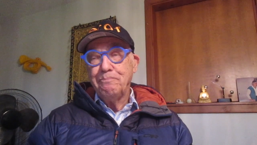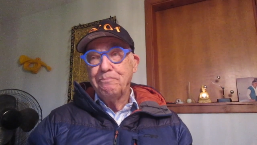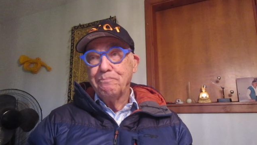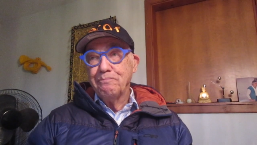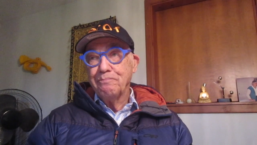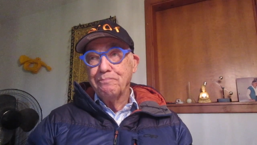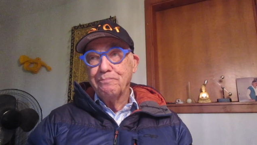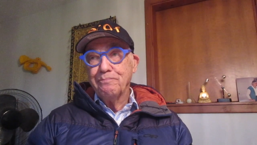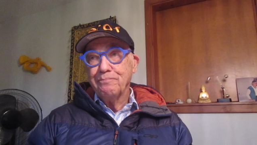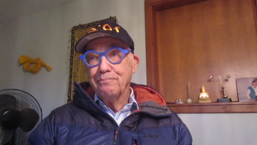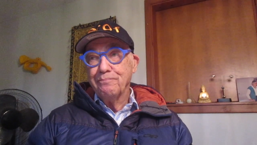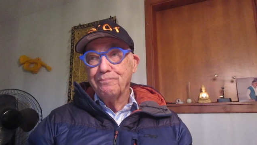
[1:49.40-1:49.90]

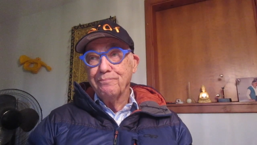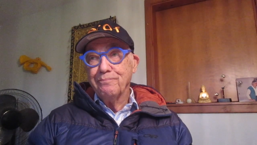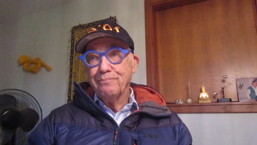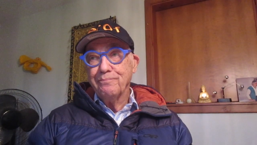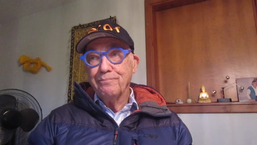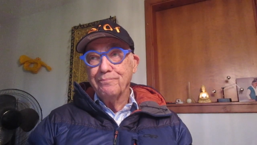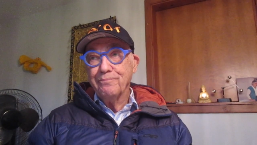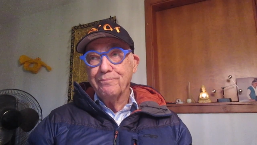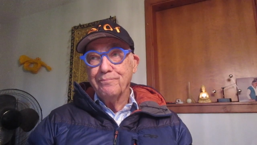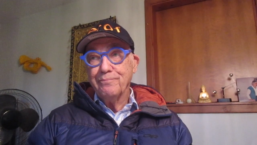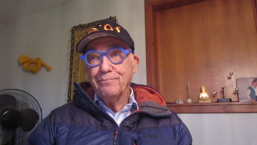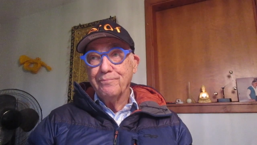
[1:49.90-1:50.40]

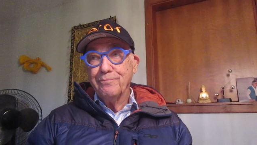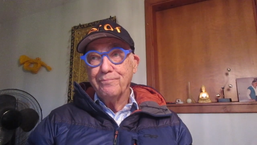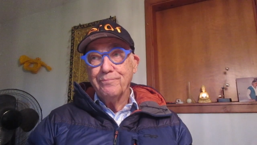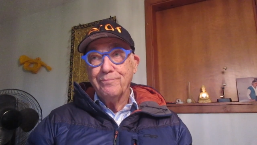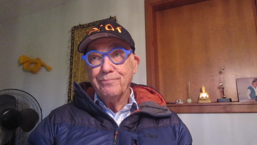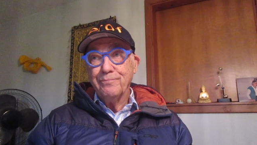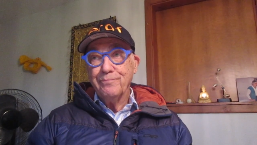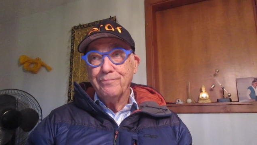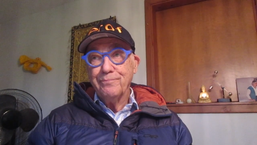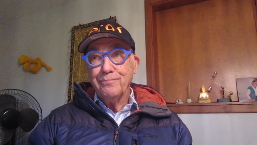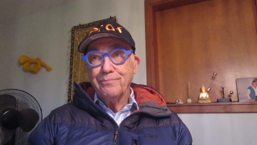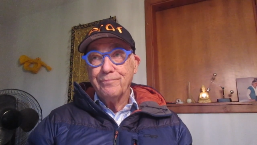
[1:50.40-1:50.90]

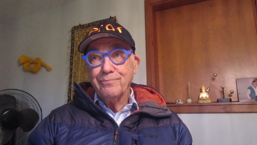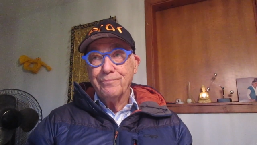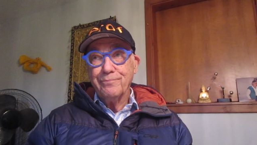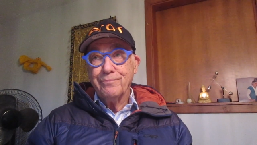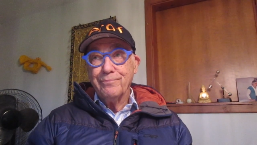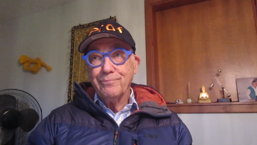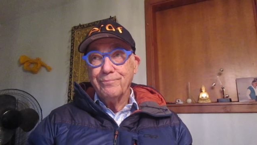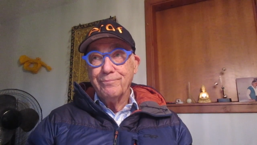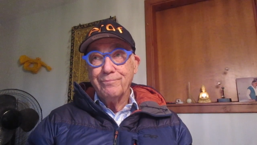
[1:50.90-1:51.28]
Nobody speaks.